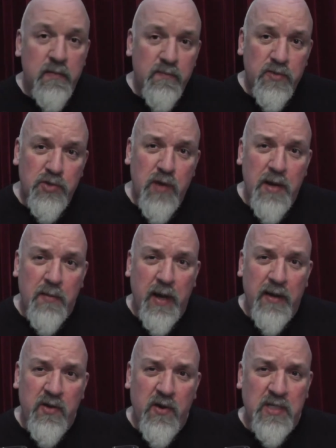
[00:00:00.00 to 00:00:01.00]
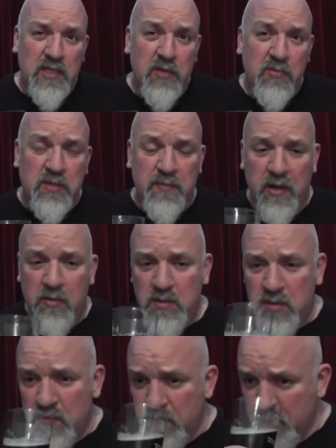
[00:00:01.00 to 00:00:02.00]
Straight away, nice little
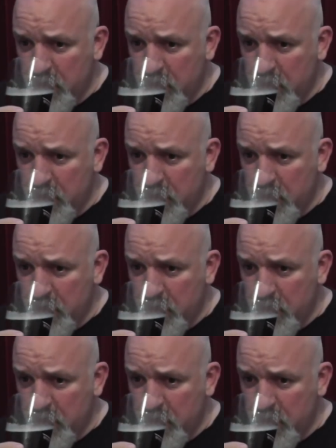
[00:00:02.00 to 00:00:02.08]
smells.